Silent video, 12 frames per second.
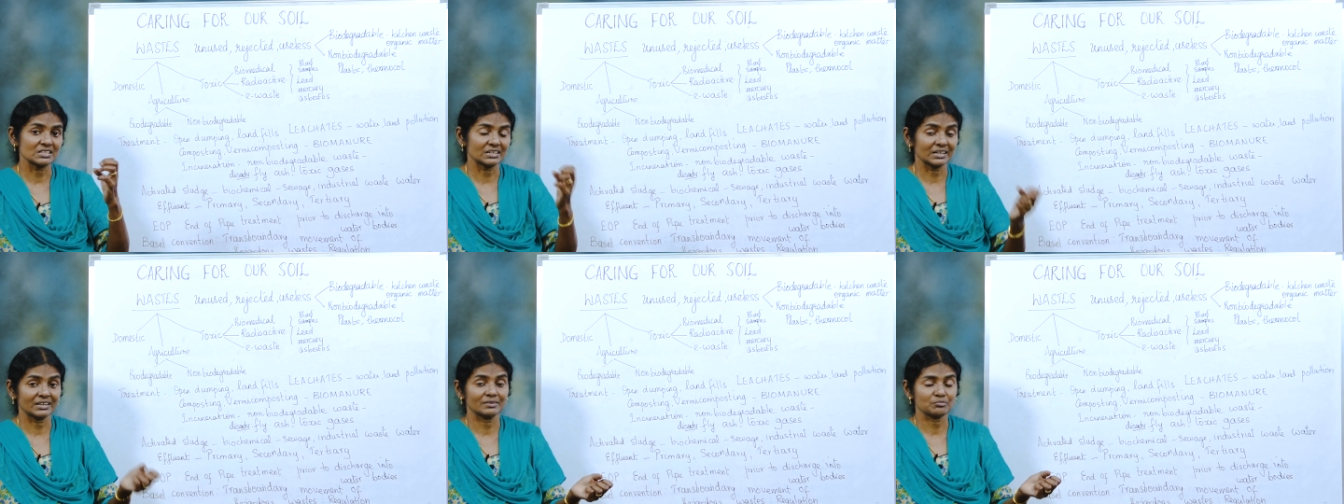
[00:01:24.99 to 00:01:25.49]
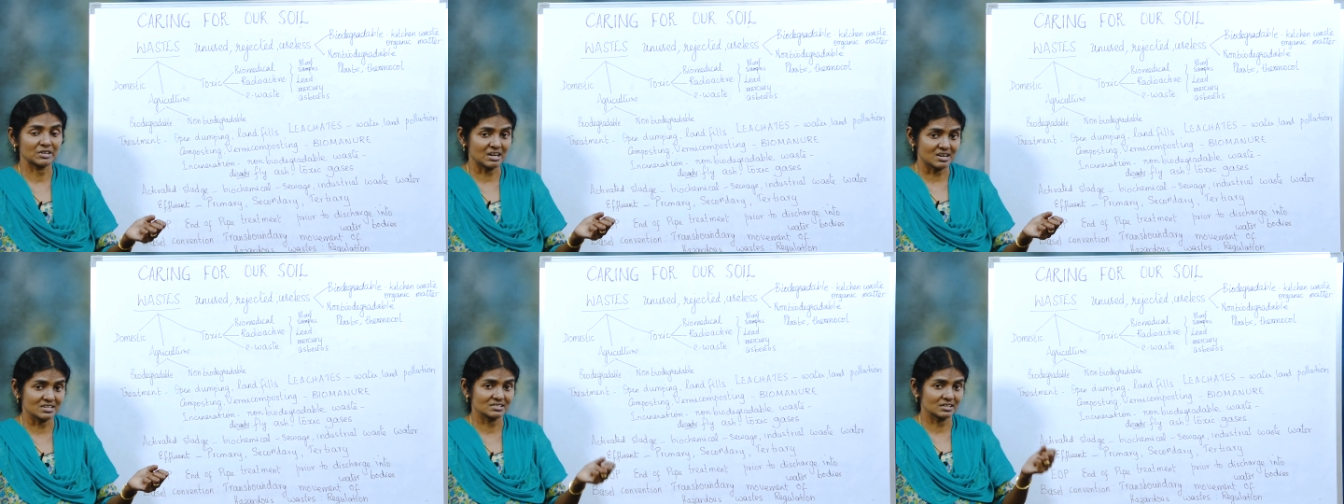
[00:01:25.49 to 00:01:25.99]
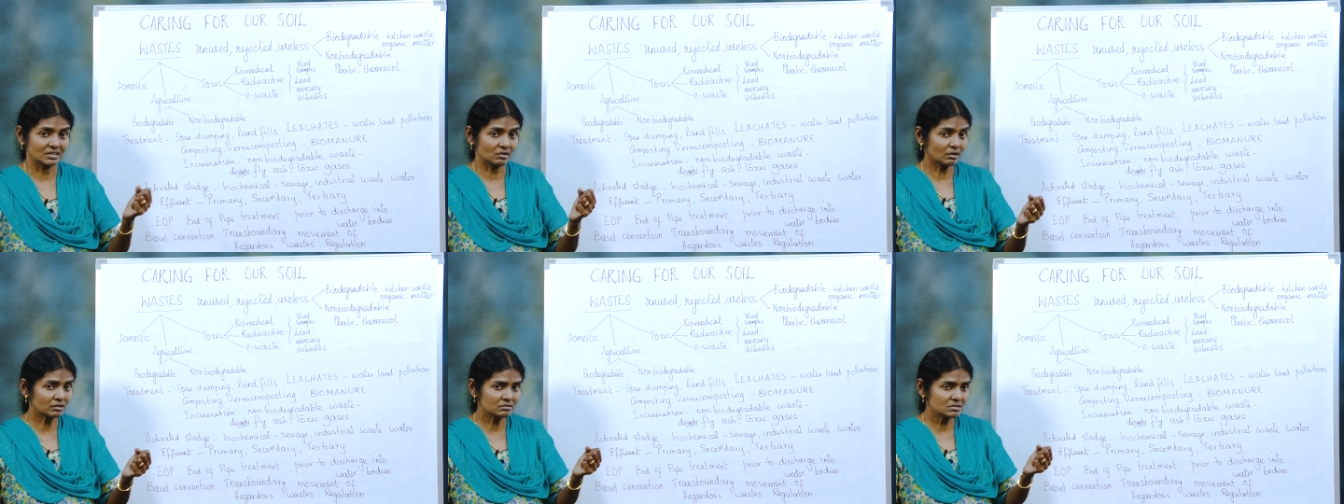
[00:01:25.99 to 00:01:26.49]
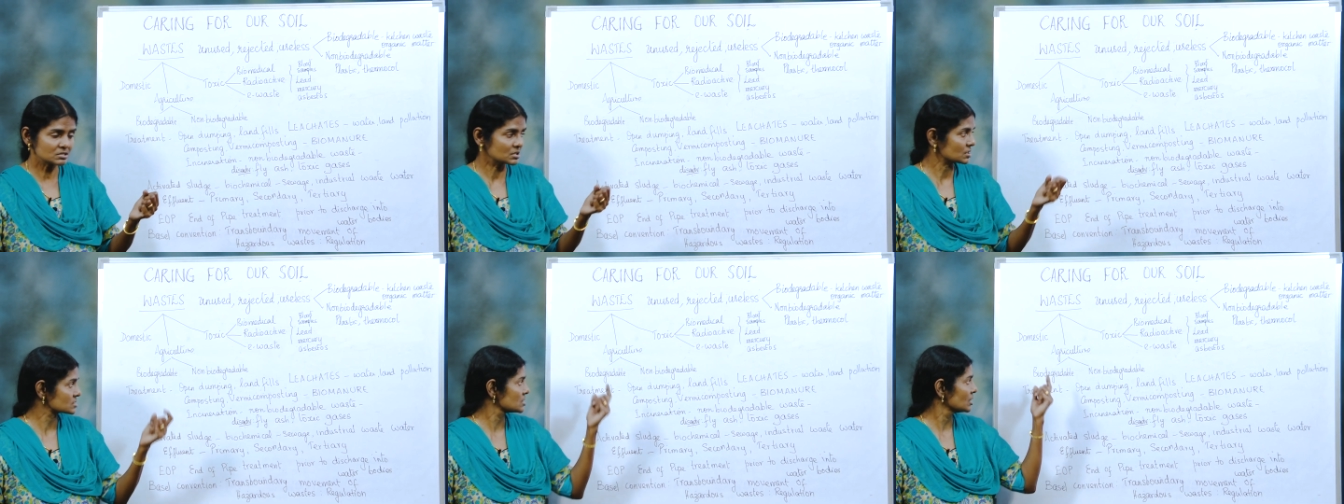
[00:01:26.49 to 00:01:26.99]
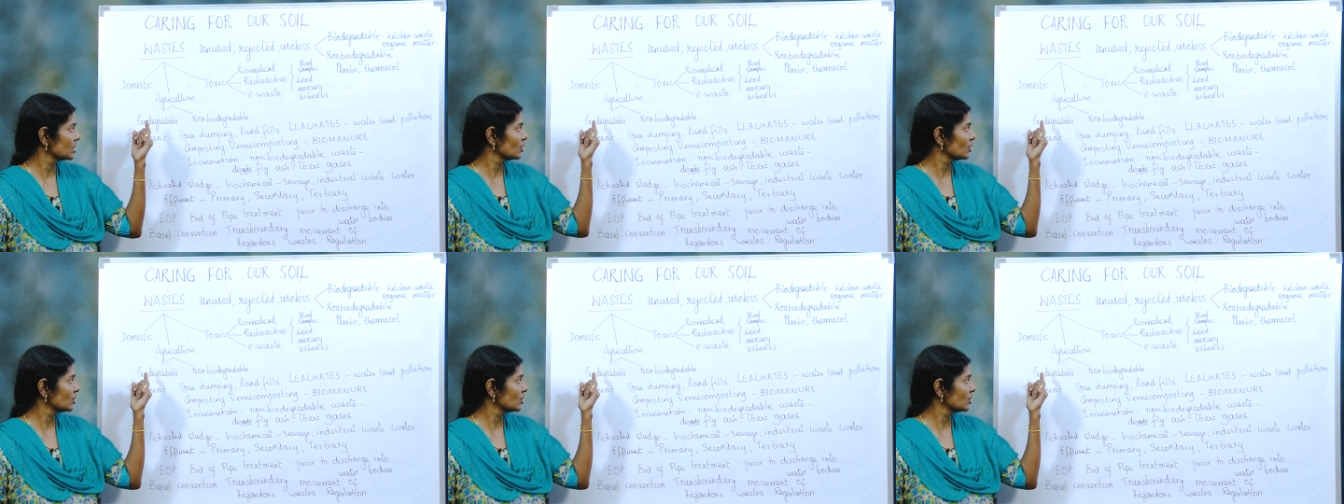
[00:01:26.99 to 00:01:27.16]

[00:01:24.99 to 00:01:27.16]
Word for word: the dead plants and all those things